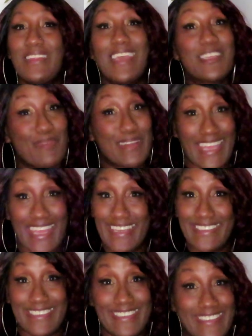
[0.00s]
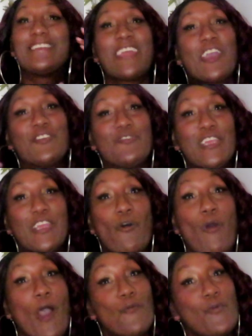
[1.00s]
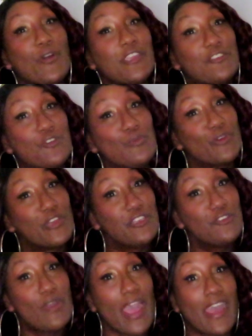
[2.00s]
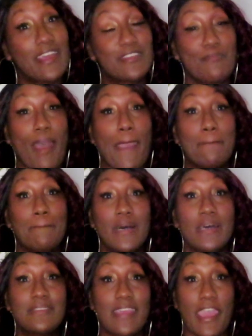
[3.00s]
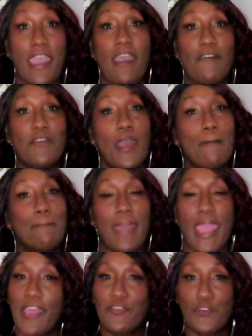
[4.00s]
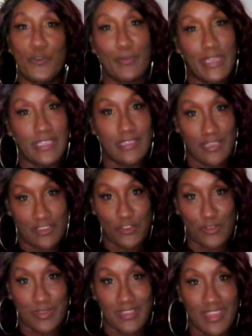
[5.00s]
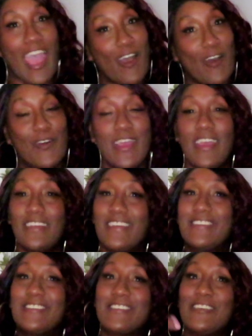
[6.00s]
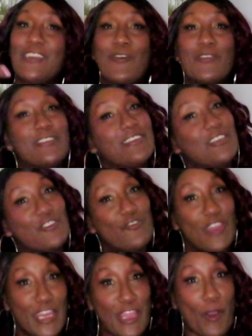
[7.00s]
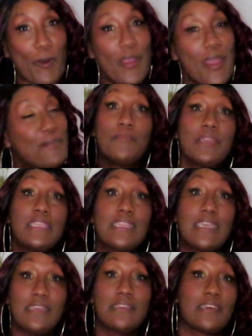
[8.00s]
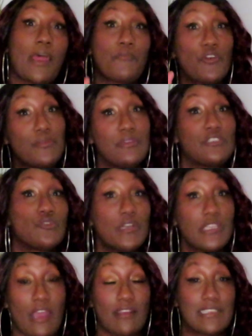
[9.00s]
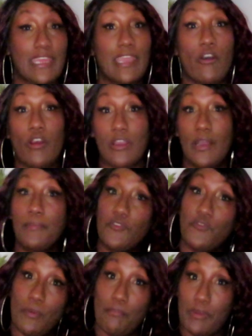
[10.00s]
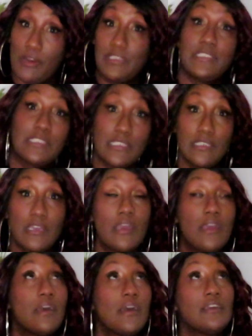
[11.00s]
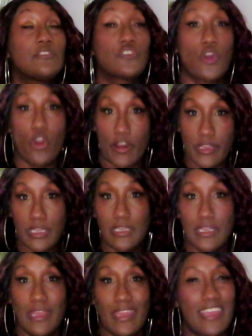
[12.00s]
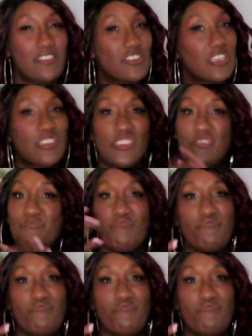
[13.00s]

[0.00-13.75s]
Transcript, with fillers: that's my thing. See? In today's video, I wanted to bring you guys my must have bathroom essentials. Y'all, let's just get on into this video. Some of the things that I'm going to be showing y'all today are coming from Burlington, Target, and just